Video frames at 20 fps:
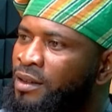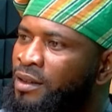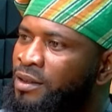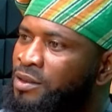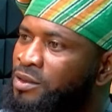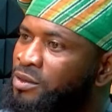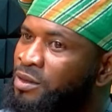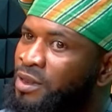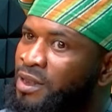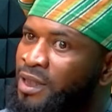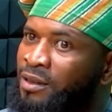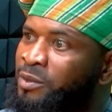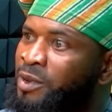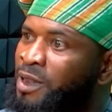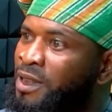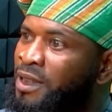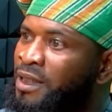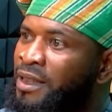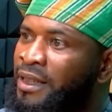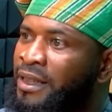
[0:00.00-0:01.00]
So tell
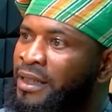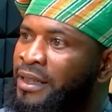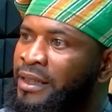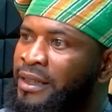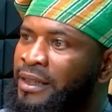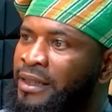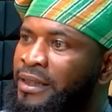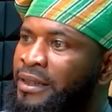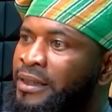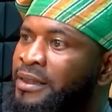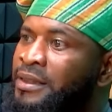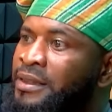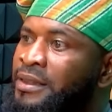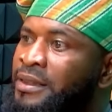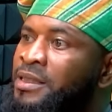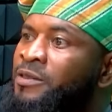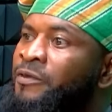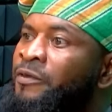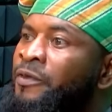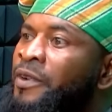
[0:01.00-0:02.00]
me, it
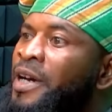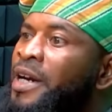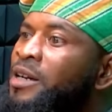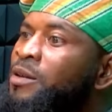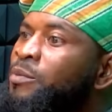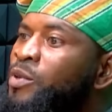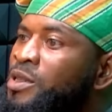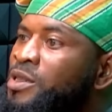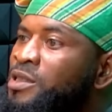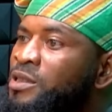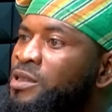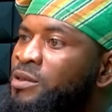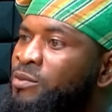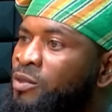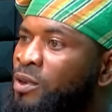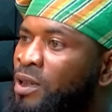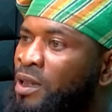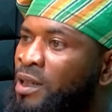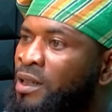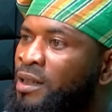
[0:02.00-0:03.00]
is very
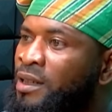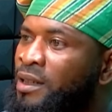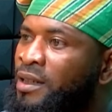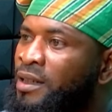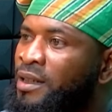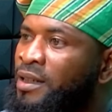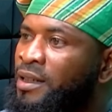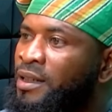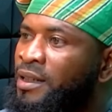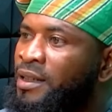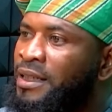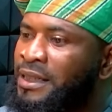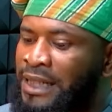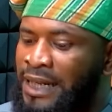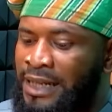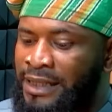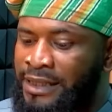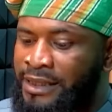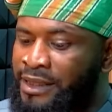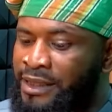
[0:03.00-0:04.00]
possible
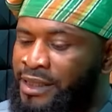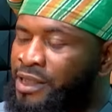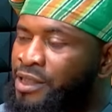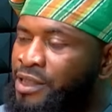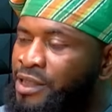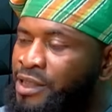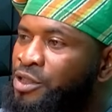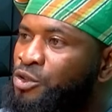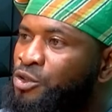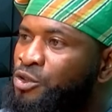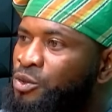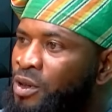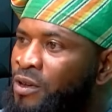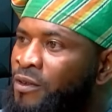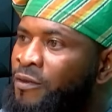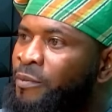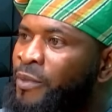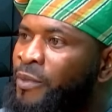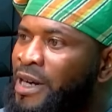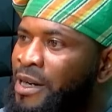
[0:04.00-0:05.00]
that the issue
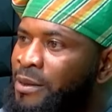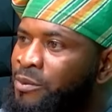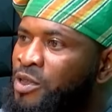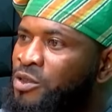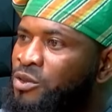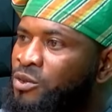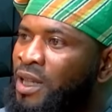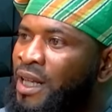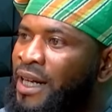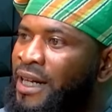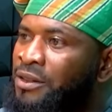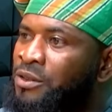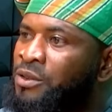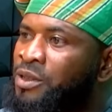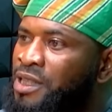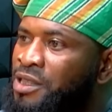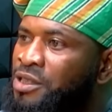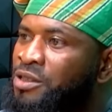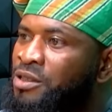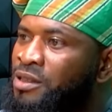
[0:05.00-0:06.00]
of primary school
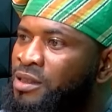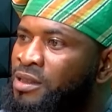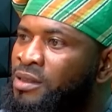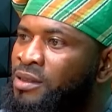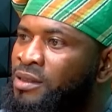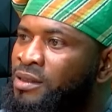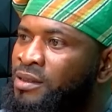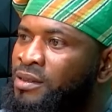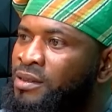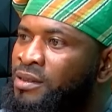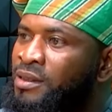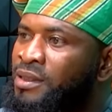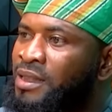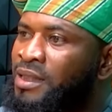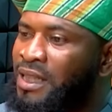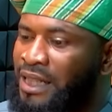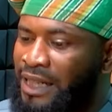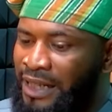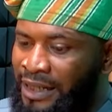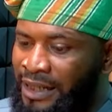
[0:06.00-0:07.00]
education
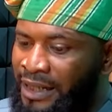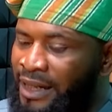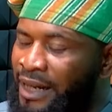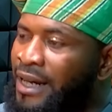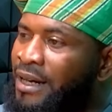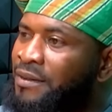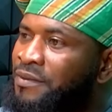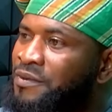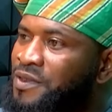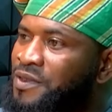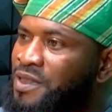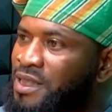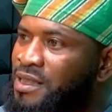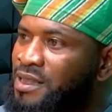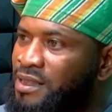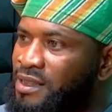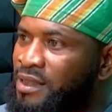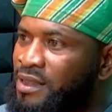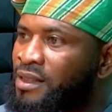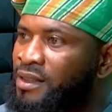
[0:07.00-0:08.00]
in
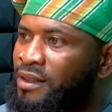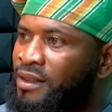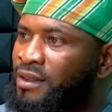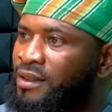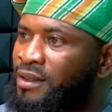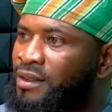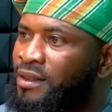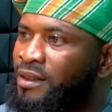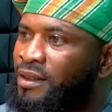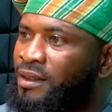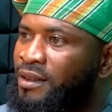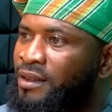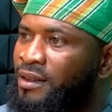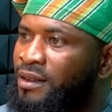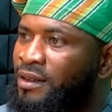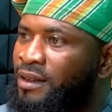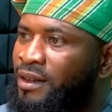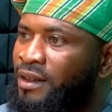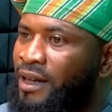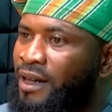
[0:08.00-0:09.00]
FCT
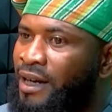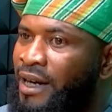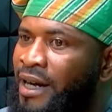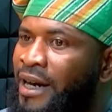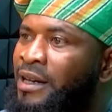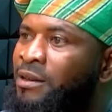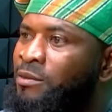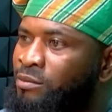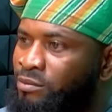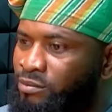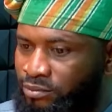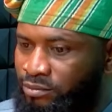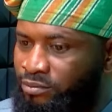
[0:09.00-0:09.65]
and